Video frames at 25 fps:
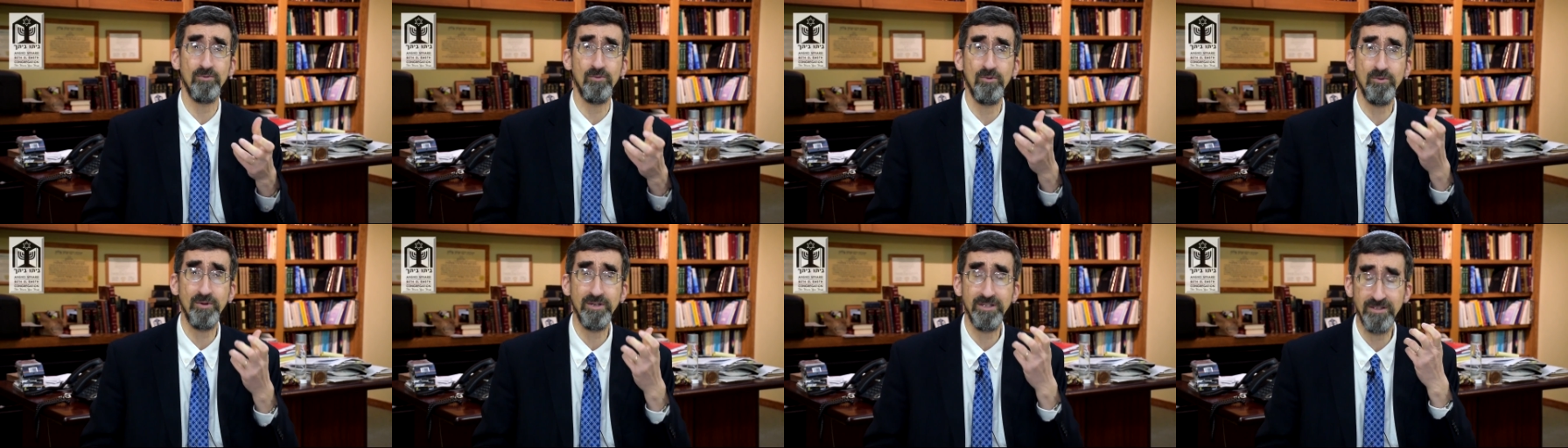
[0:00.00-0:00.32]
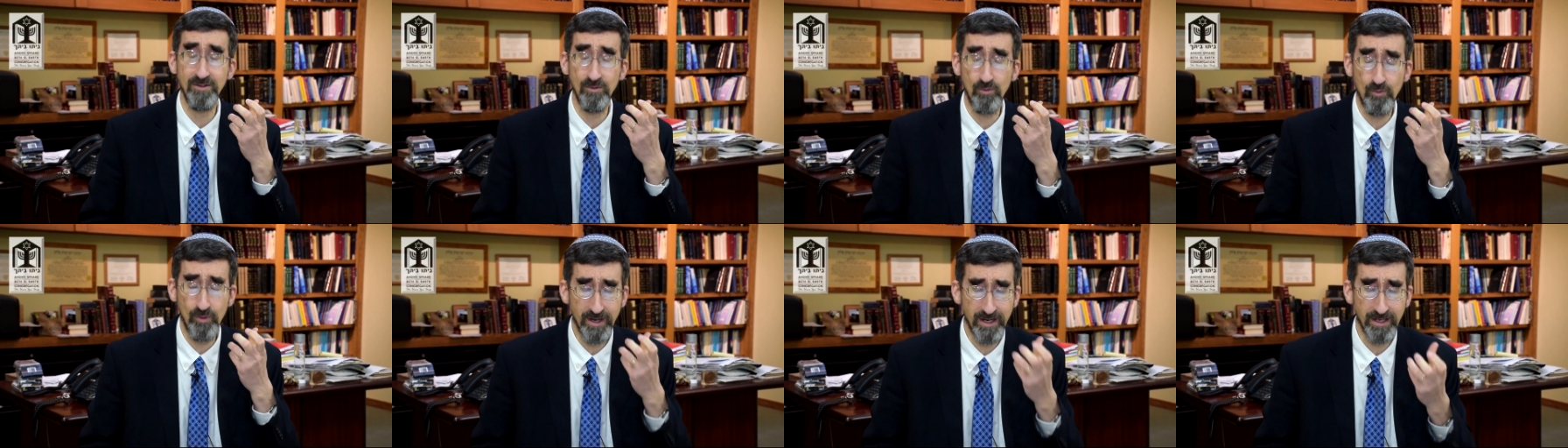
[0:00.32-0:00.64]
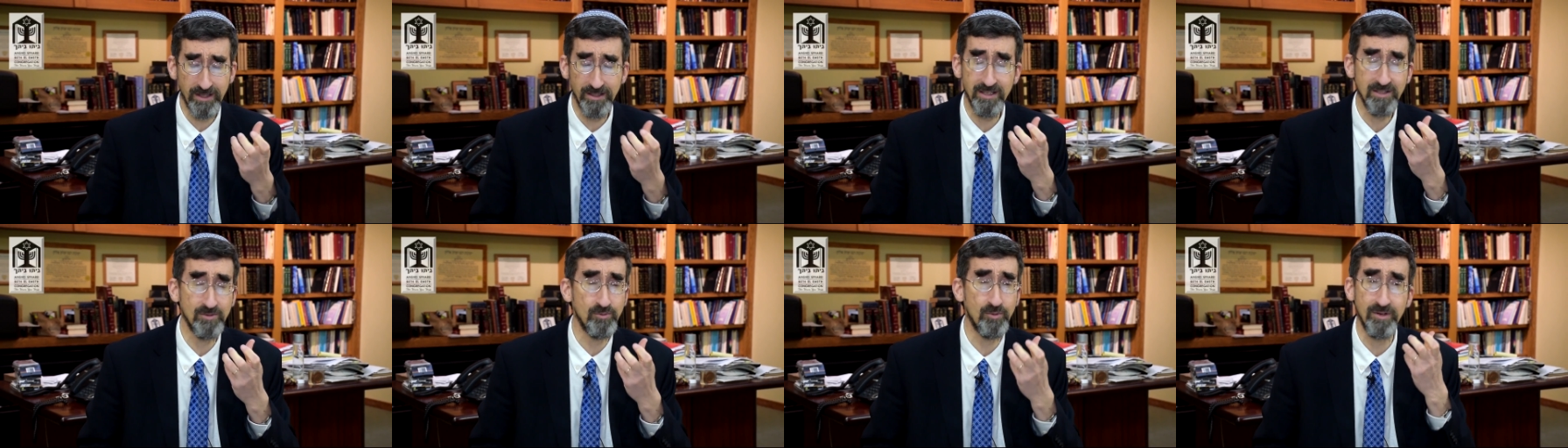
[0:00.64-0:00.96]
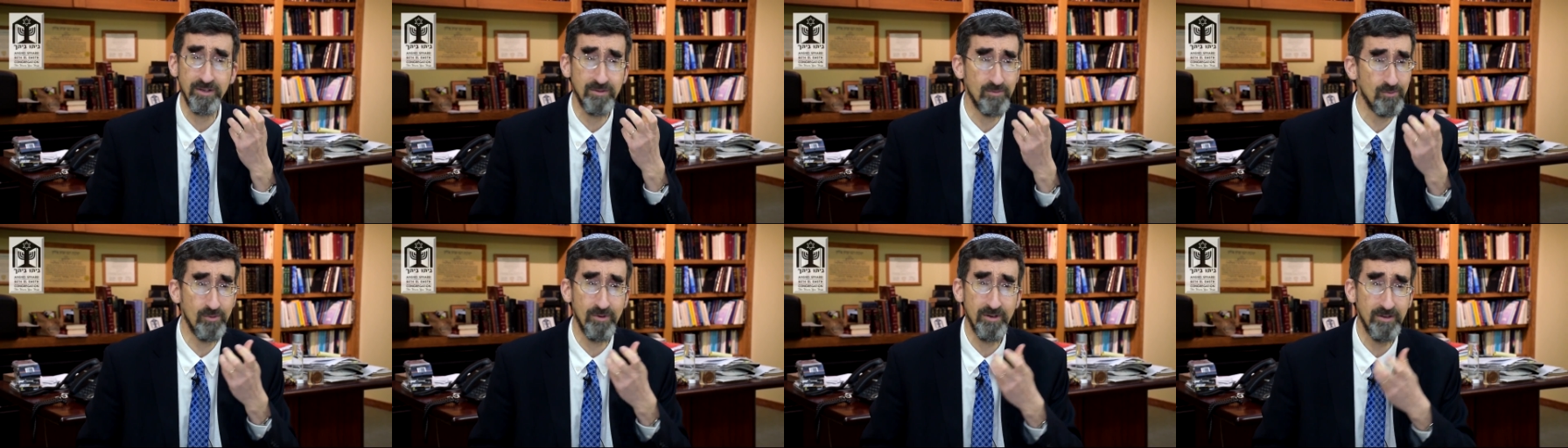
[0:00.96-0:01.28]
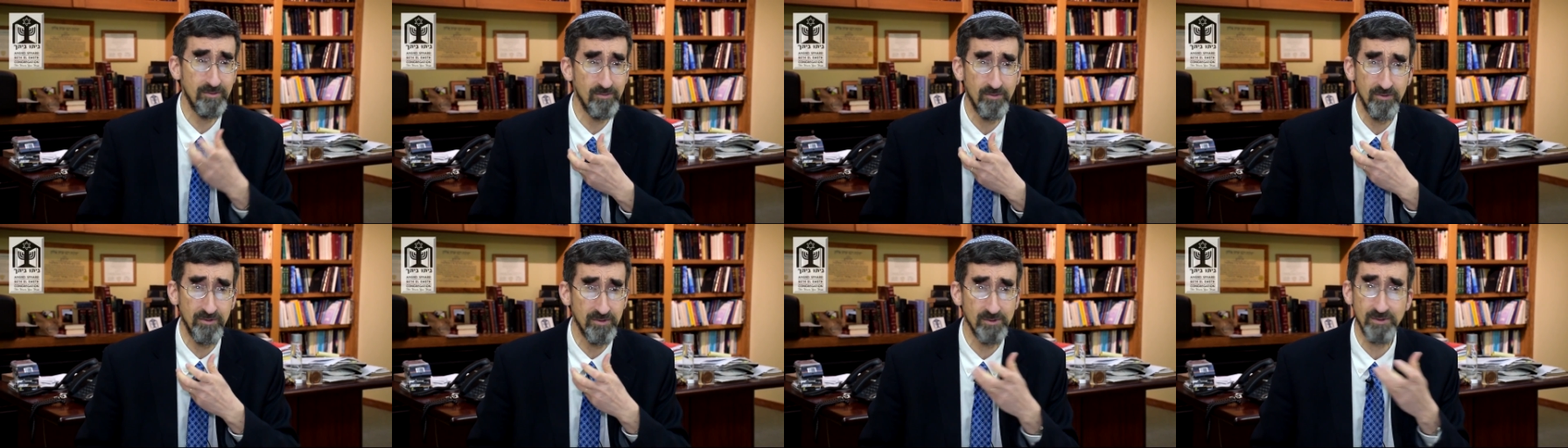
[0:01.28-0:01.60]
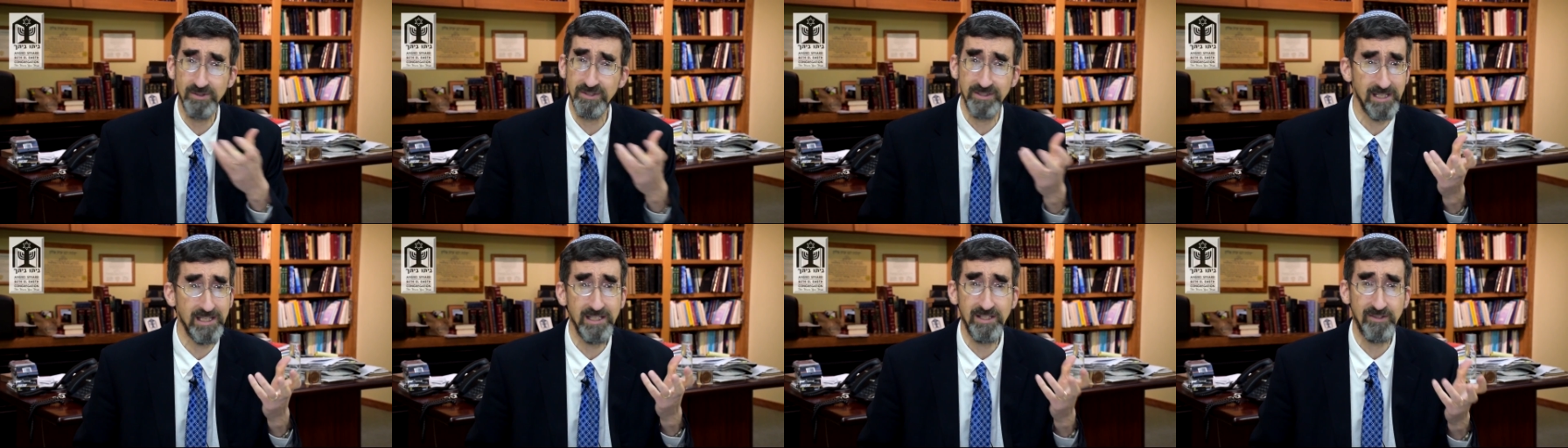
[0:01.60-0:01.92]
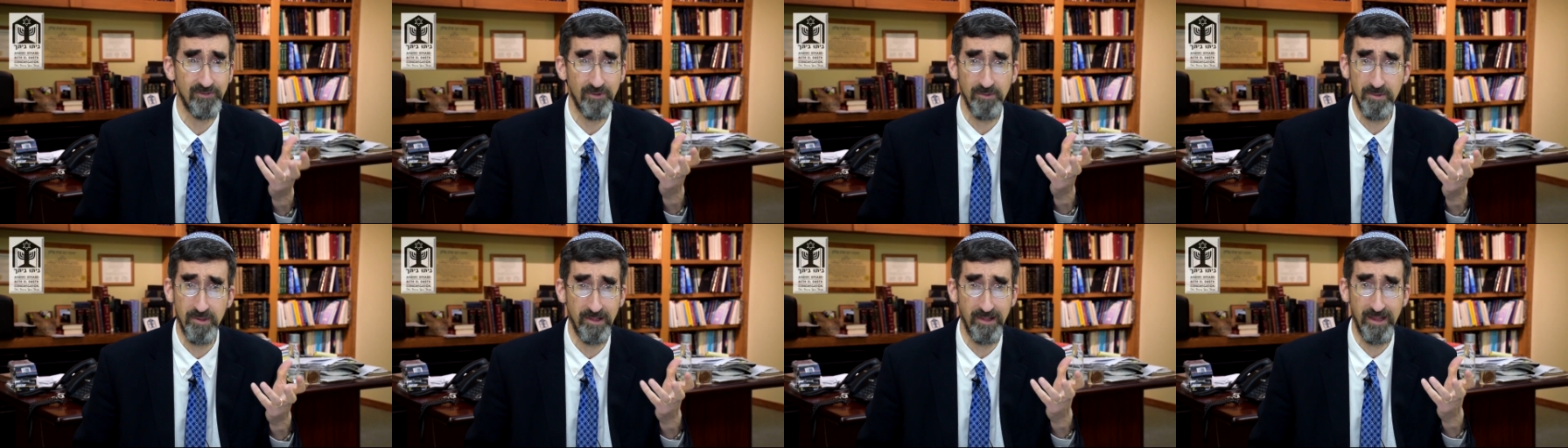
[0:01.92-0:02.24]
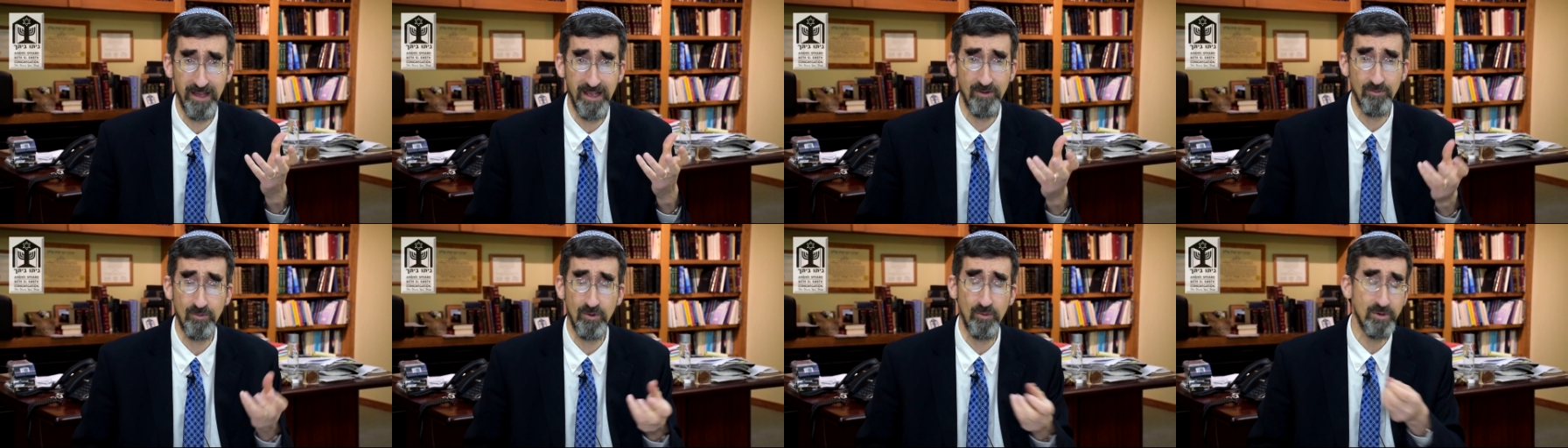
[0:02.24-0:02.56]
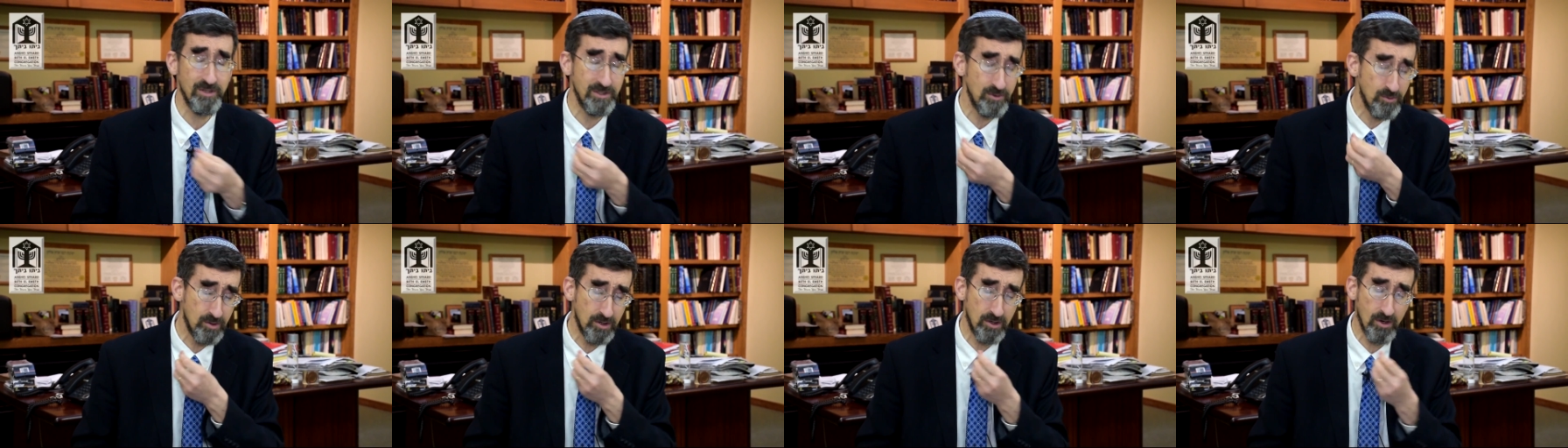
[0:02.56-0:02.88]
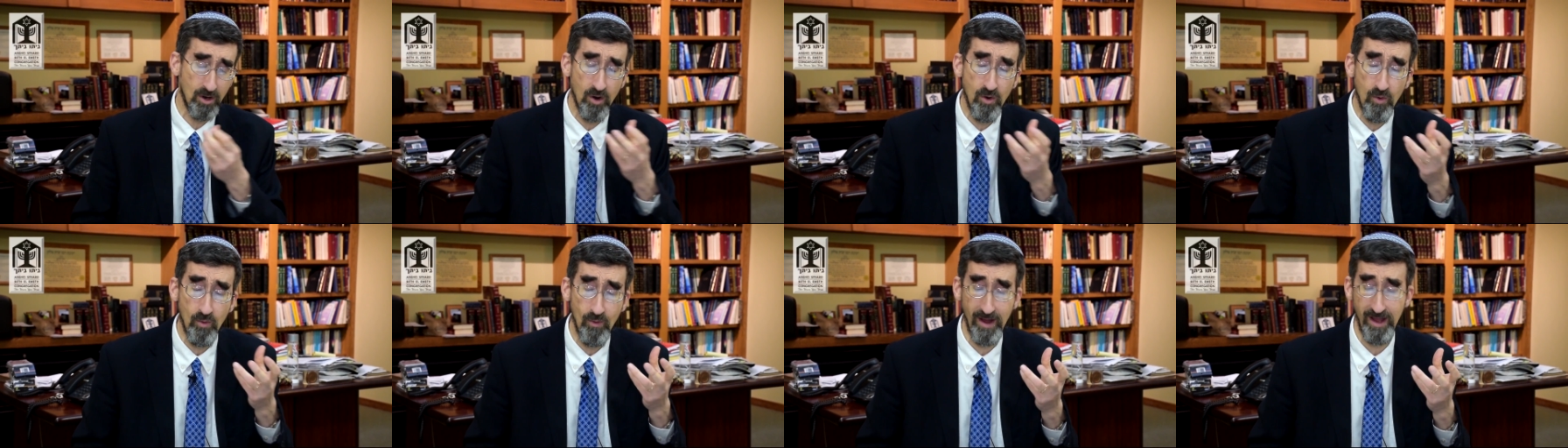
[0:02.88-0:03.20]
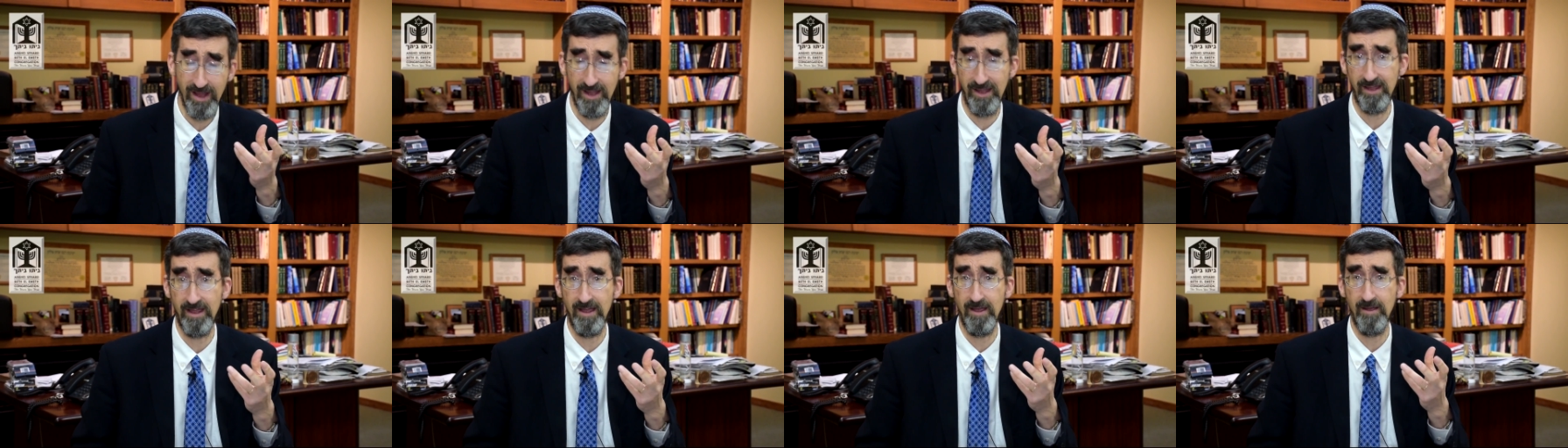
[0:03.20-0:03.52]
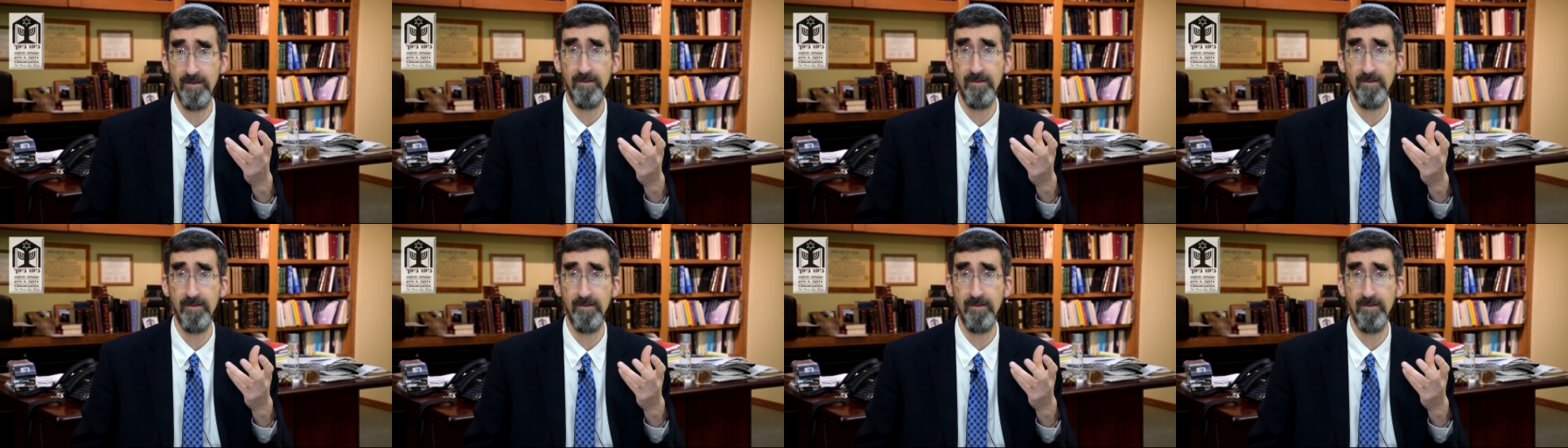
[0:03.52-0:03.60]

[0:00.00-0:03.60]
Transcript: we wish the wickedness would, would cease from the land. We wish it would go away.